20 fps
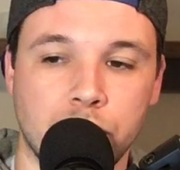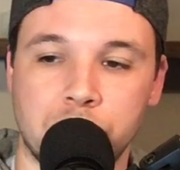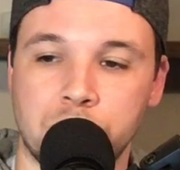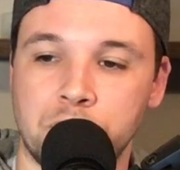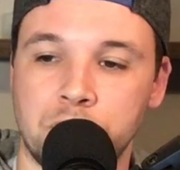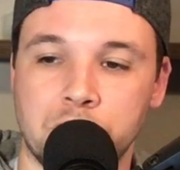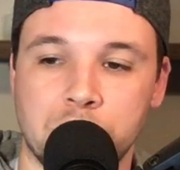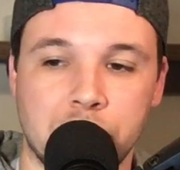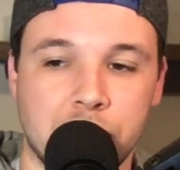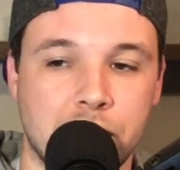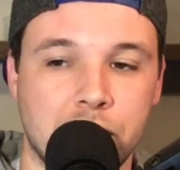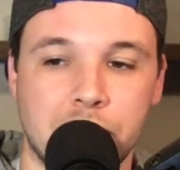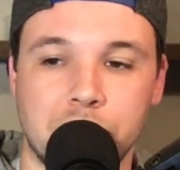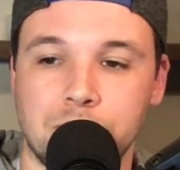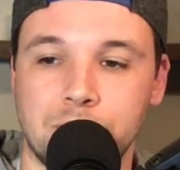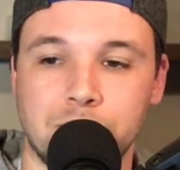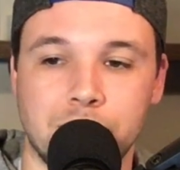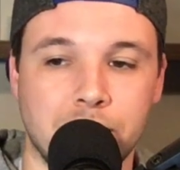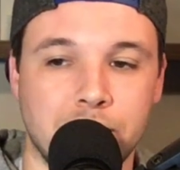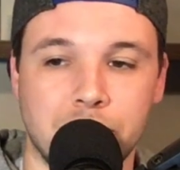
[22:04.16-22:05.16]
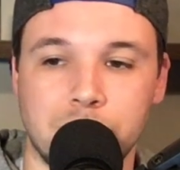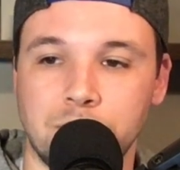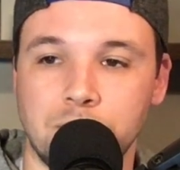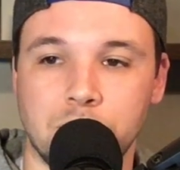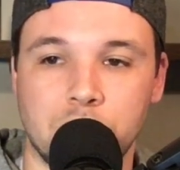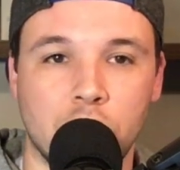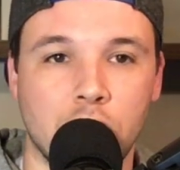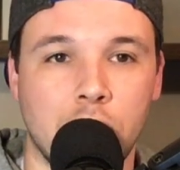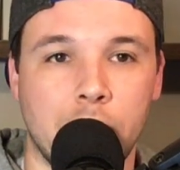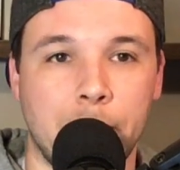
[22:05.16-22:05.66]
just
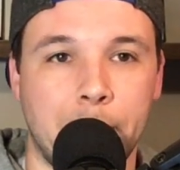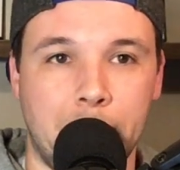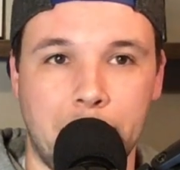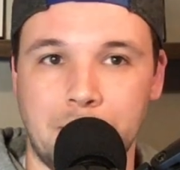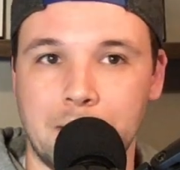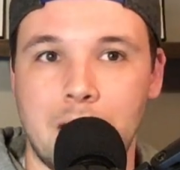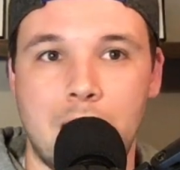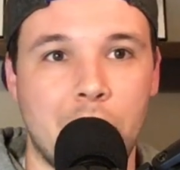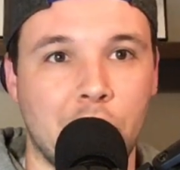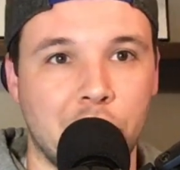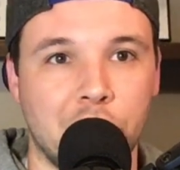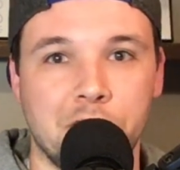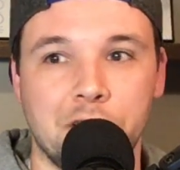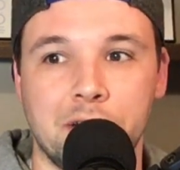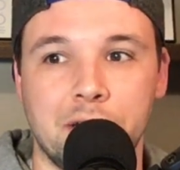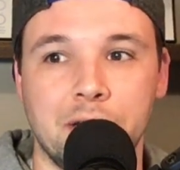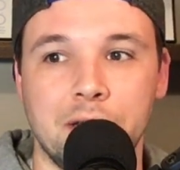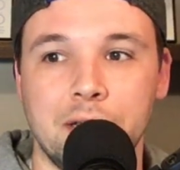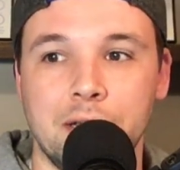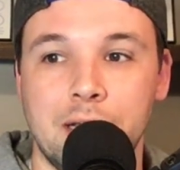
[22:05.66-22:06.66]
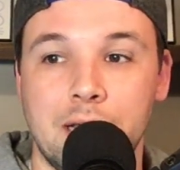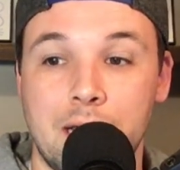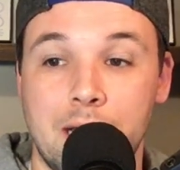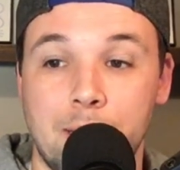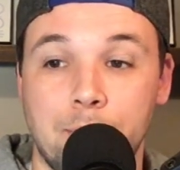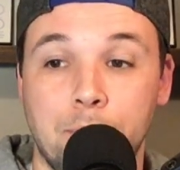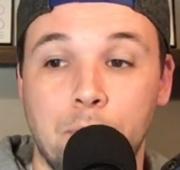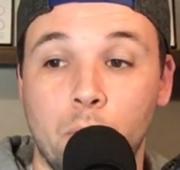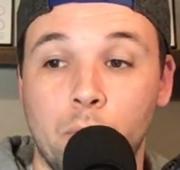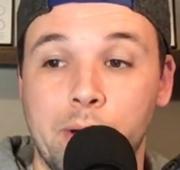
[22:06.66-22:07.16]
going to be not good. And
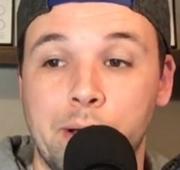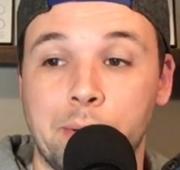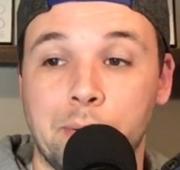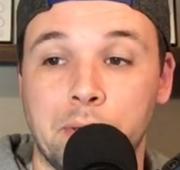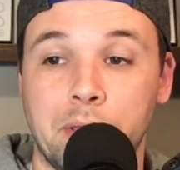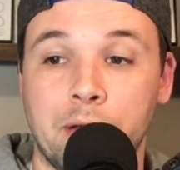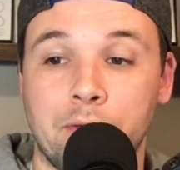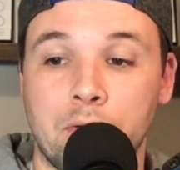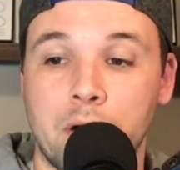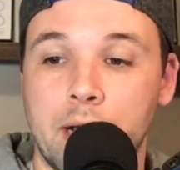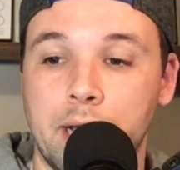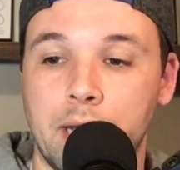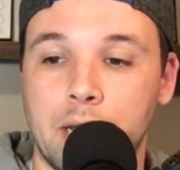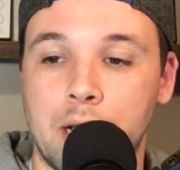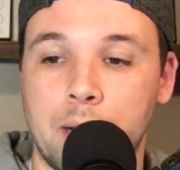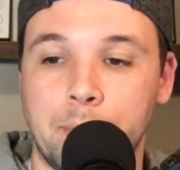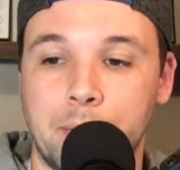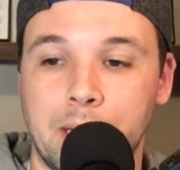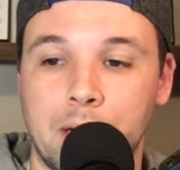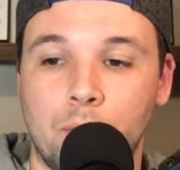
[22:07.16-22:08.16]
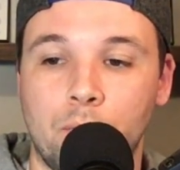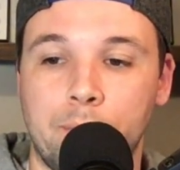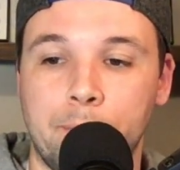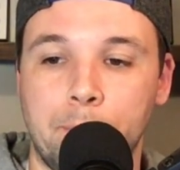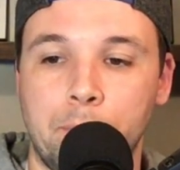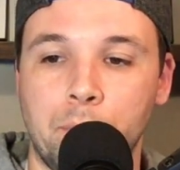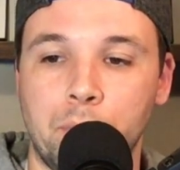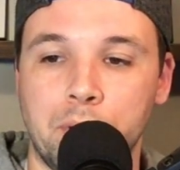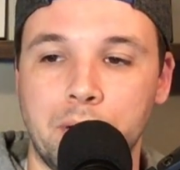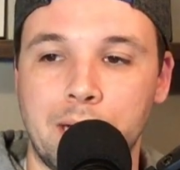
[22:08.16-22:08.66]
boy, were they right. I mean, at one
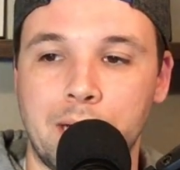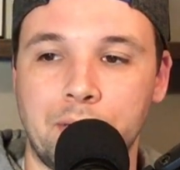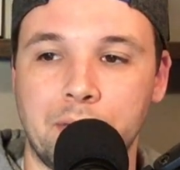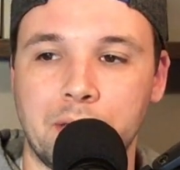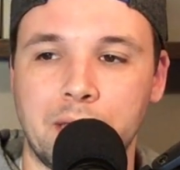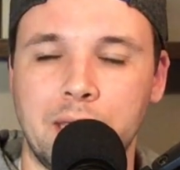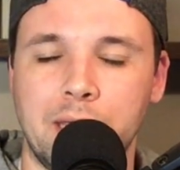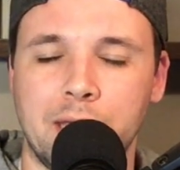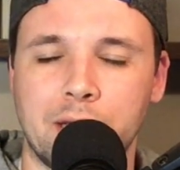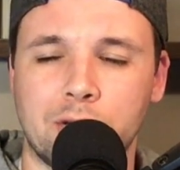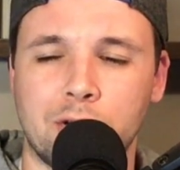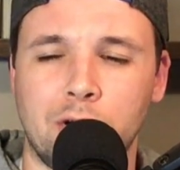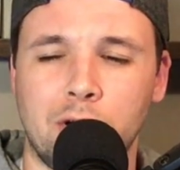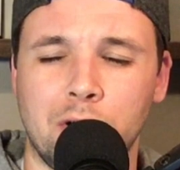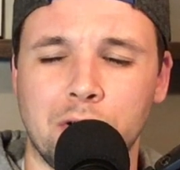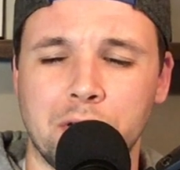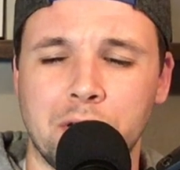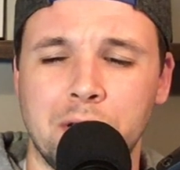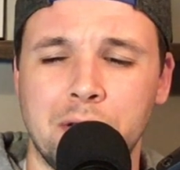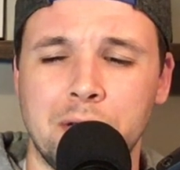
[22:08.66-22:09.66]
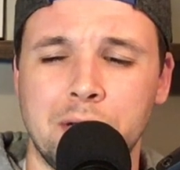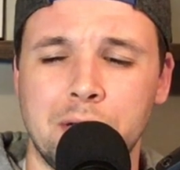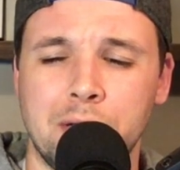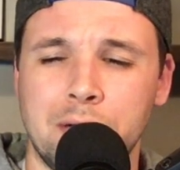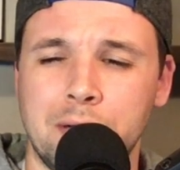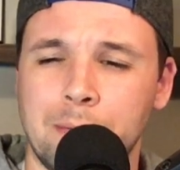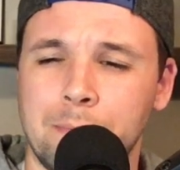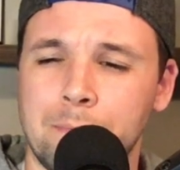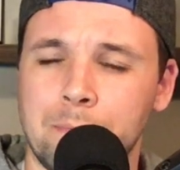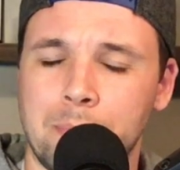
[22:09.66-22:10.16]
point, I think he had called,
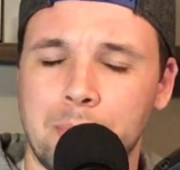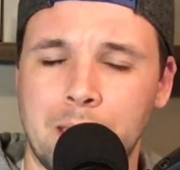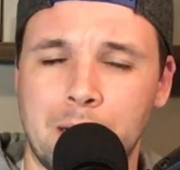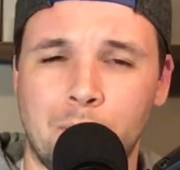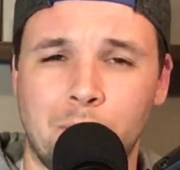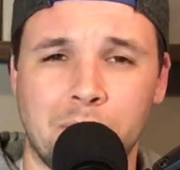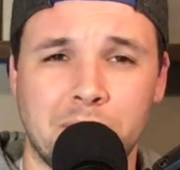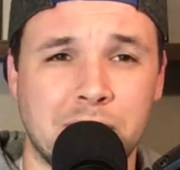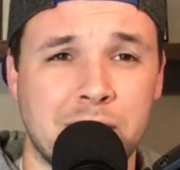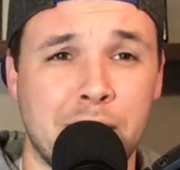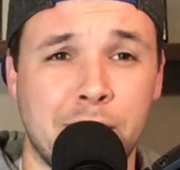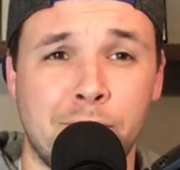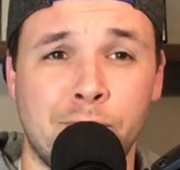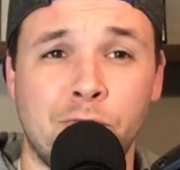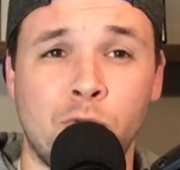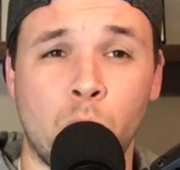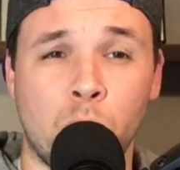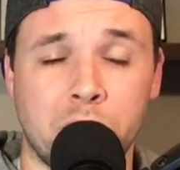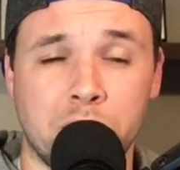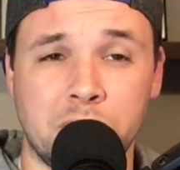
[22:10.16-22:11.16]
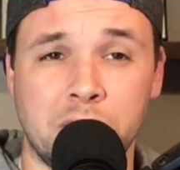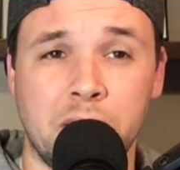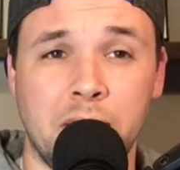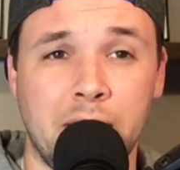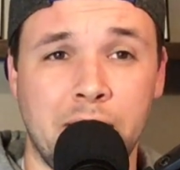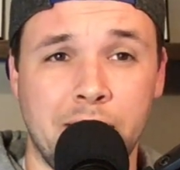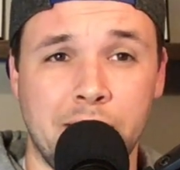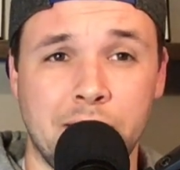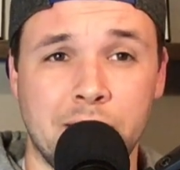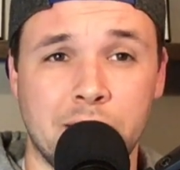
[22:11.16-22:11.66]
I want to say
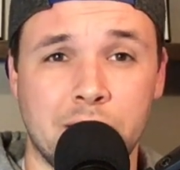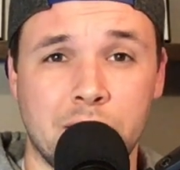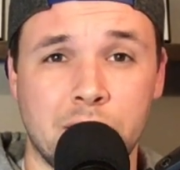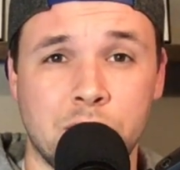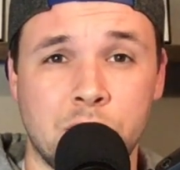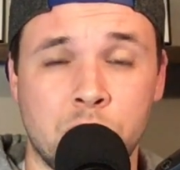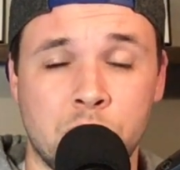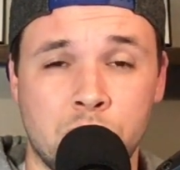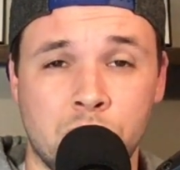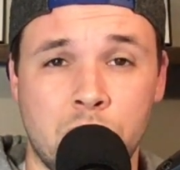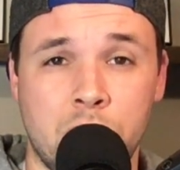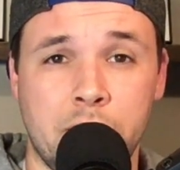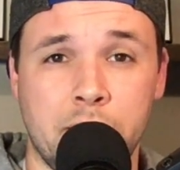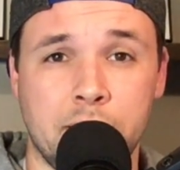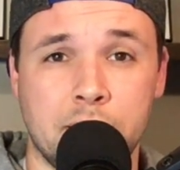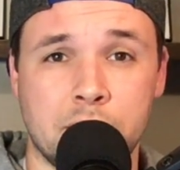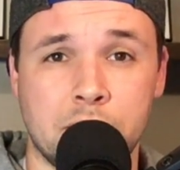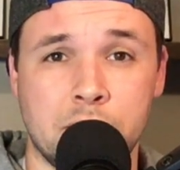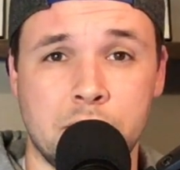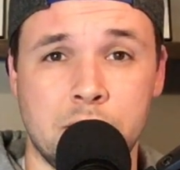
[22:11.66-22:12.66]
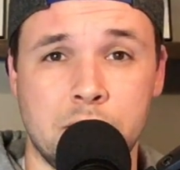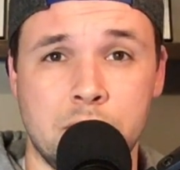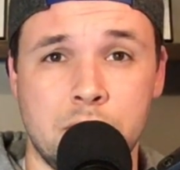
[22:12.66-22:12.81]
14 strikes